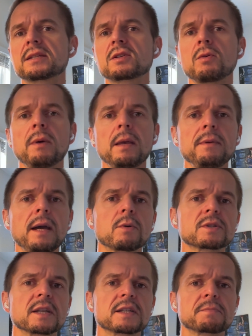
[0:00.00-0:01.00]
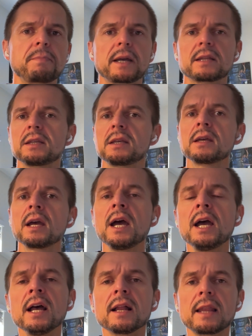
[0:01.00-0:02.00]
So maybe I was expecting
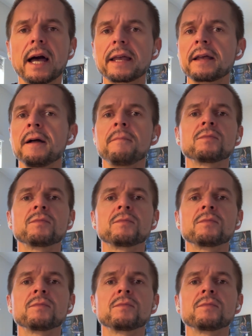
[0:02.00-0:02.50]
like